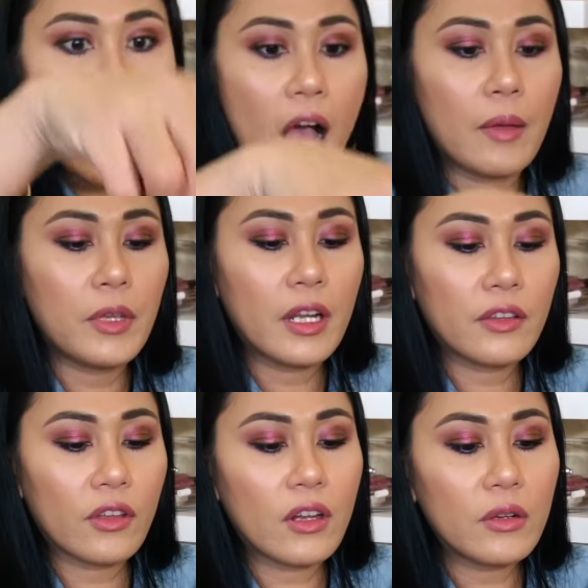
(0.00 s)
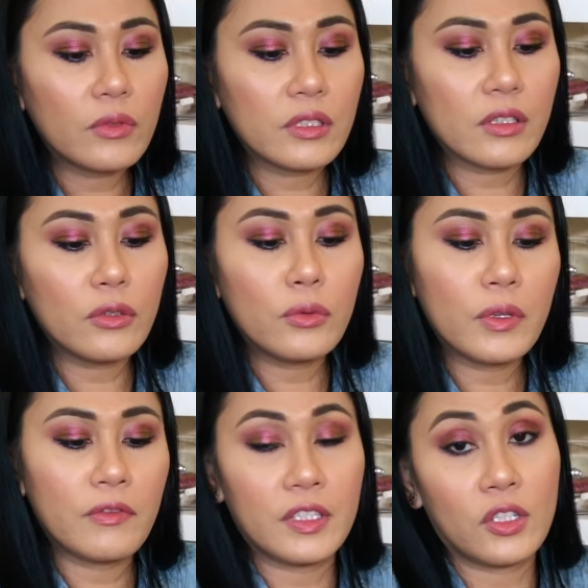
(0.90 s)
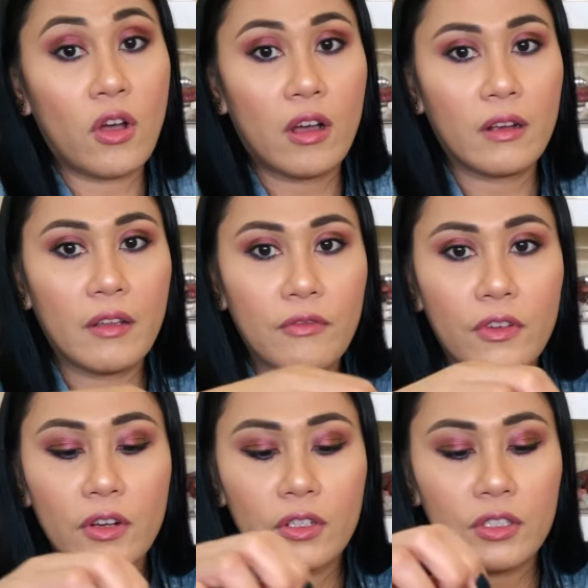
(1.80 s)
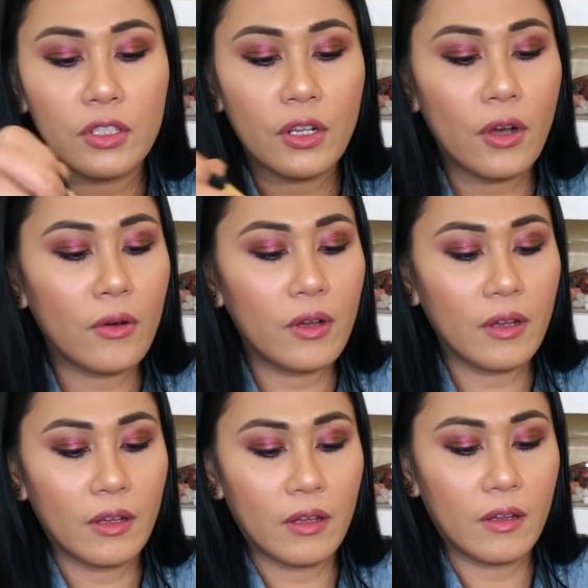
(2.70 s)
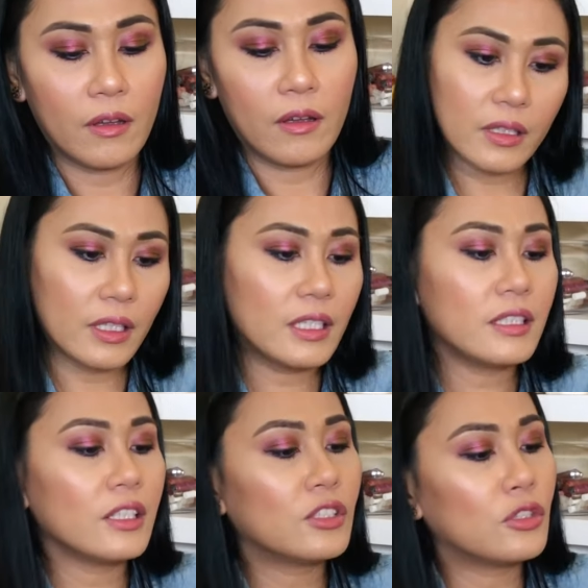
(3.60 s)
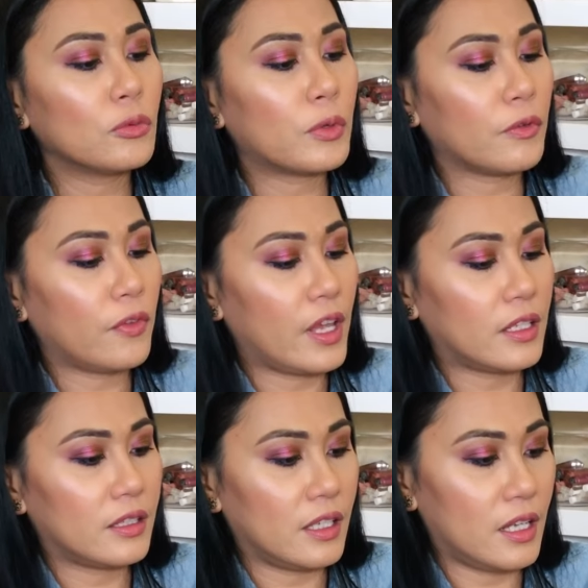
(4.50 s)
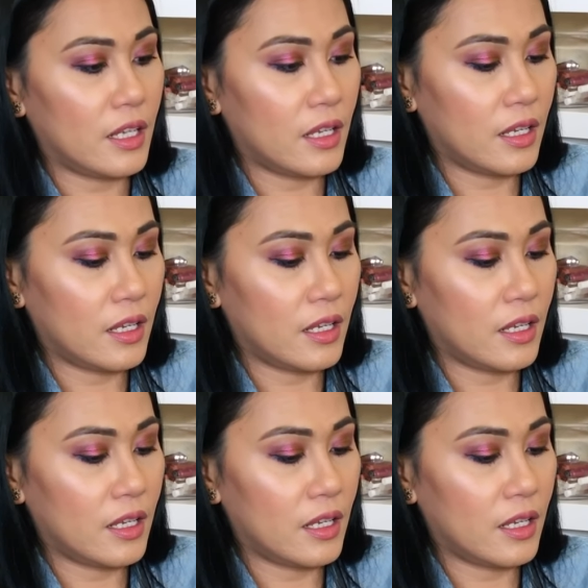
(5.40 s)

I mean, I thought it was Louis Vuitton at first, you know? This is super fancy.